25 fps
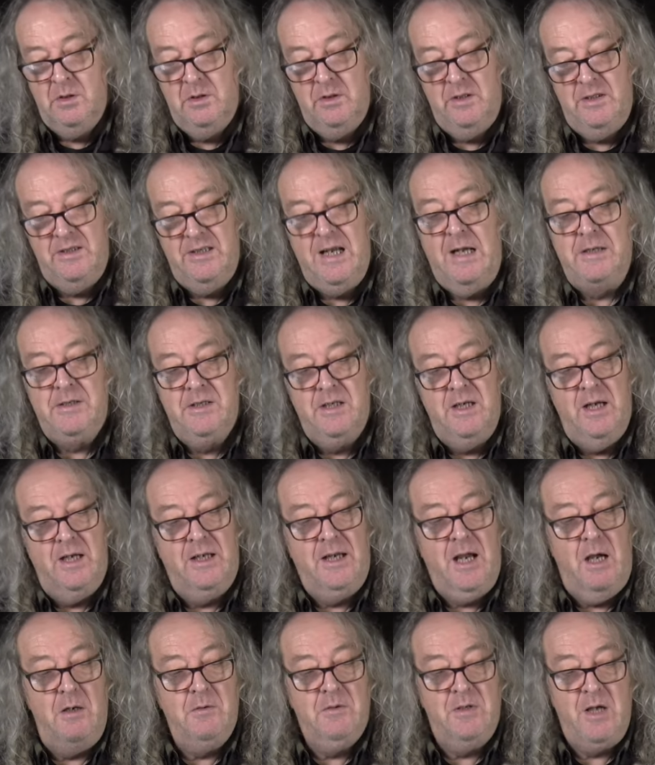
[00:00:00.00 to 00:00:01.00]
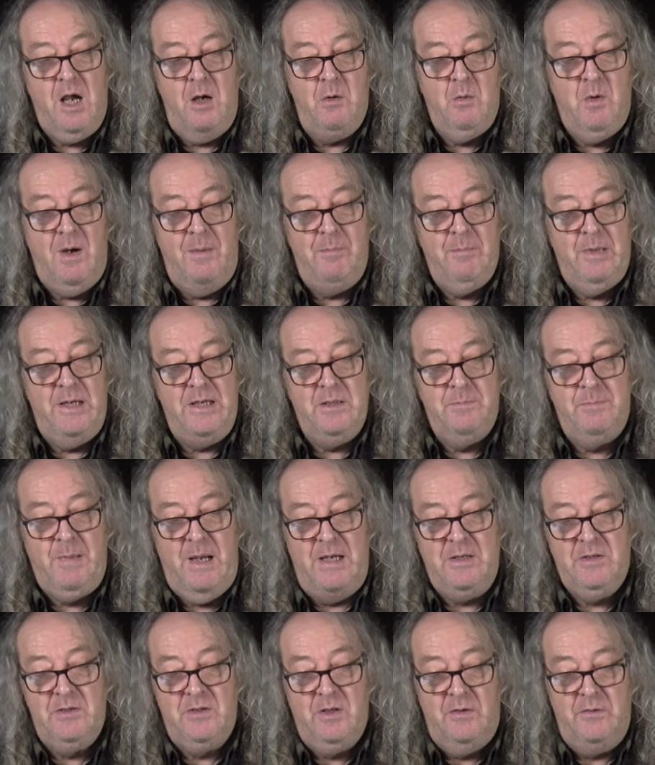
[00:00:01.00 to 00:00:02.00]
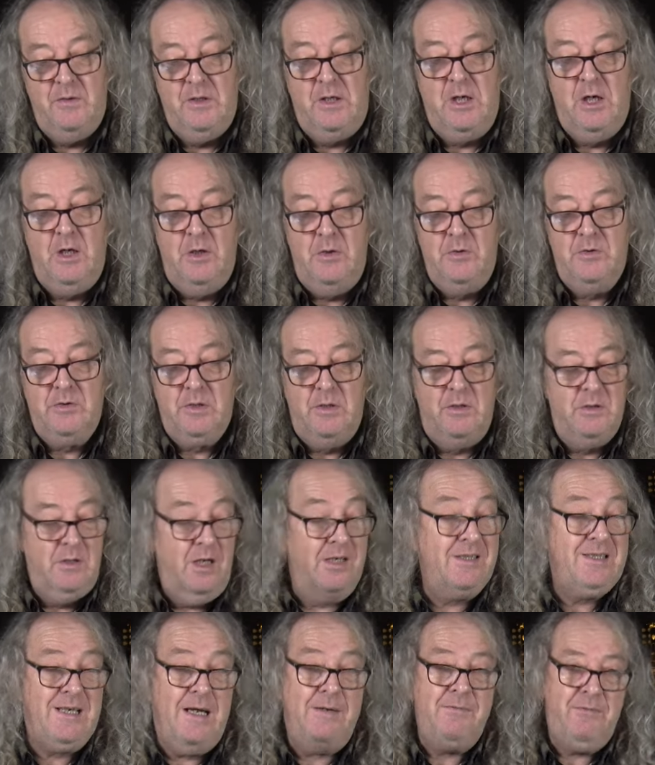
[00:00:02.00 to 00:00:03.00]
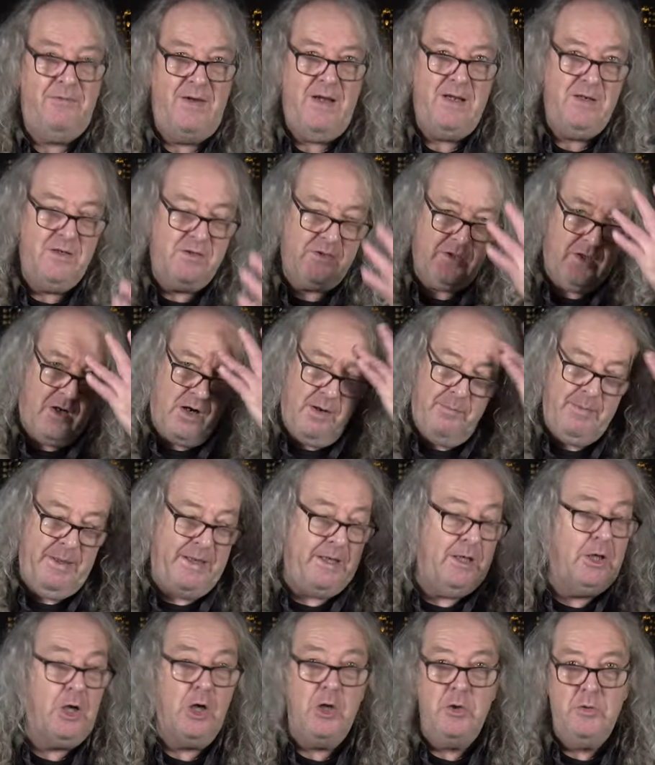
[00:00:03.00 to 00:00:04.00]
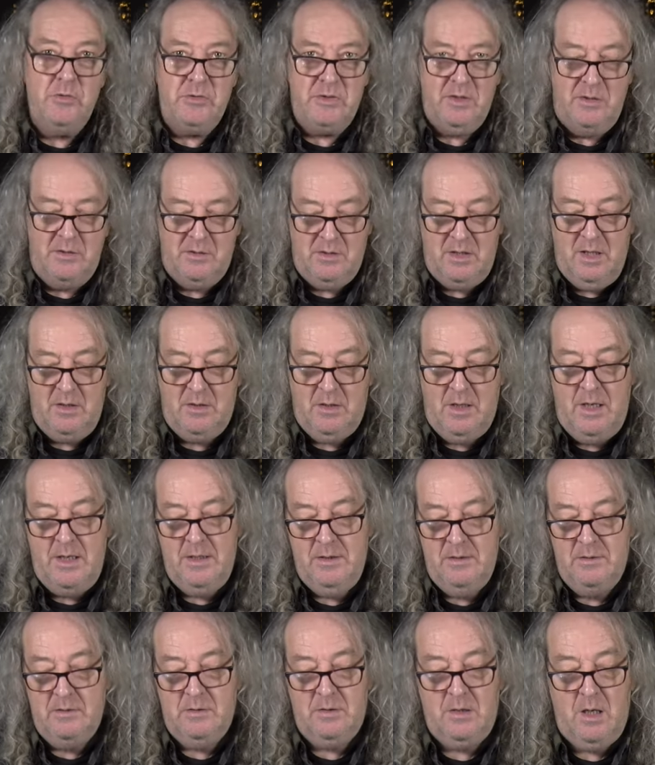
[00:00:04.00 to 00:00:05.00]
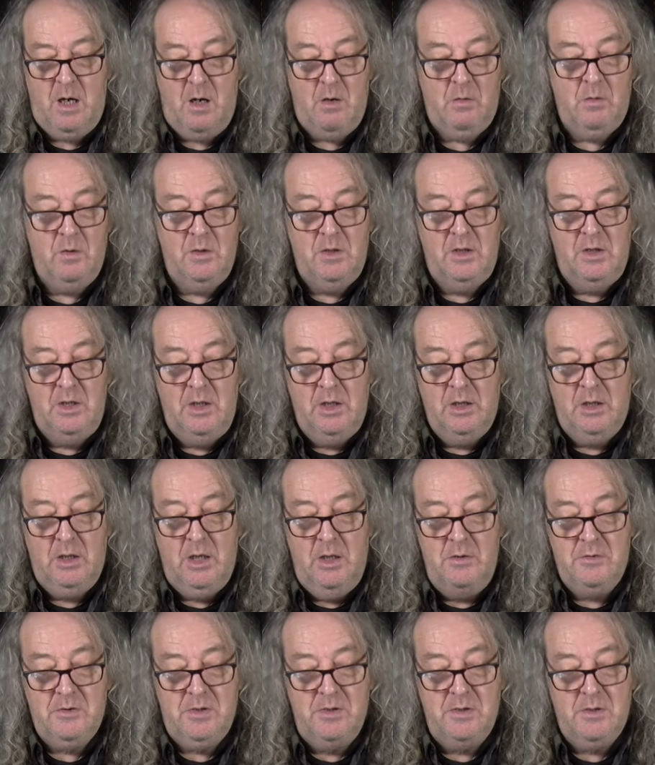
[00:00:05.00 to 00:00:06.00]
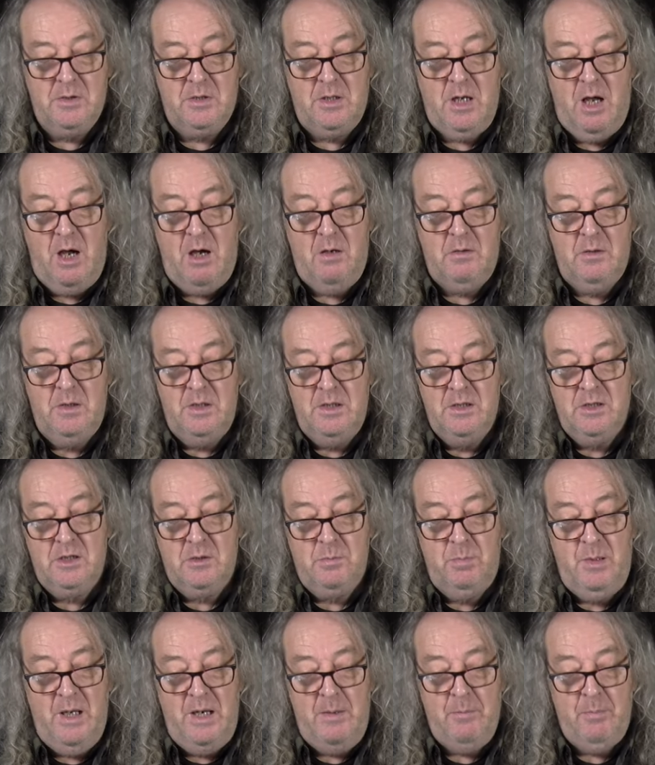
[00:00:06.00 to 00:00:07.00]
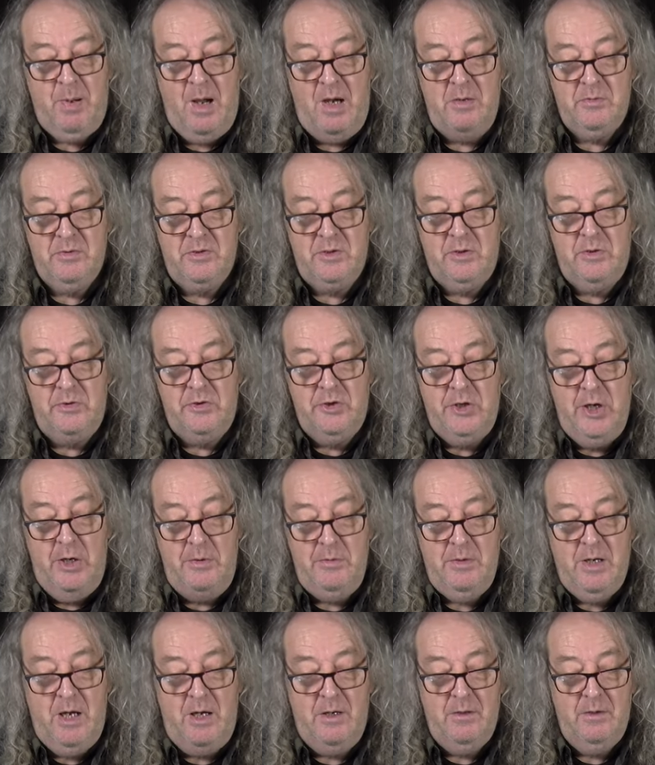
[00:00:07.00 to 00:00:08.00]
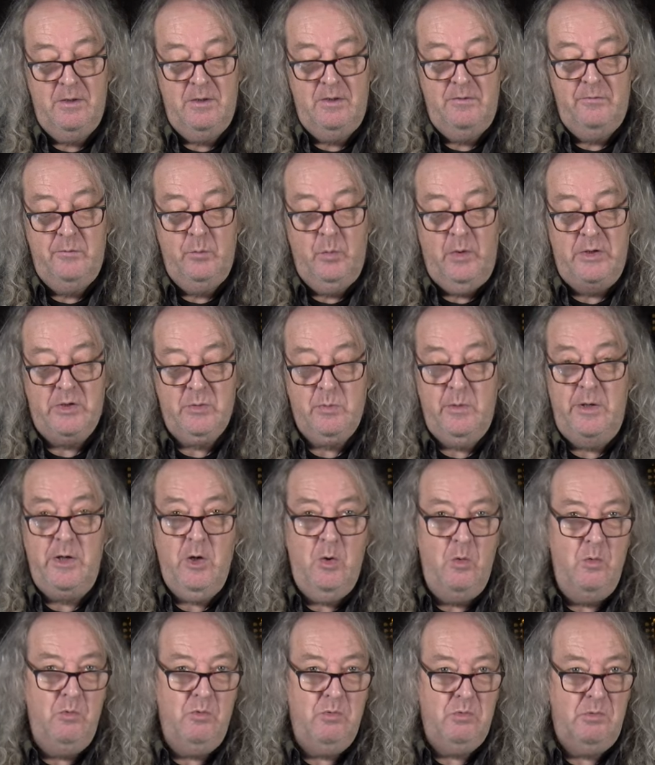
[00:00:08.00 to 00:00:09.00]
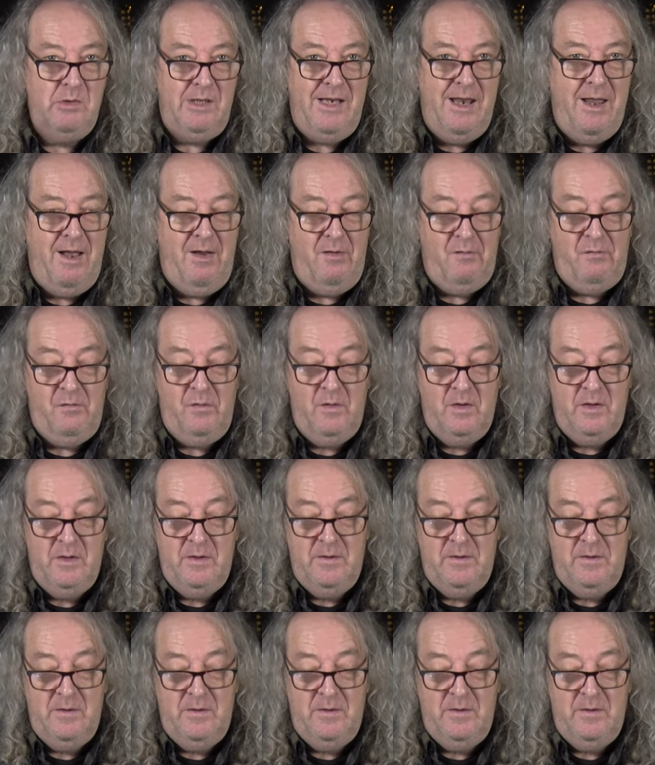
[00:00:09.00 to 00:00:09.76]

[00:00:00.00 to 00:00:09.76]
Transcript: This is actually a Gotoh one, but it's based on the Kluson. I say Fender, sorry, I mean Kluson, don't I? Style. Kluson style, split post tuner, which we all love.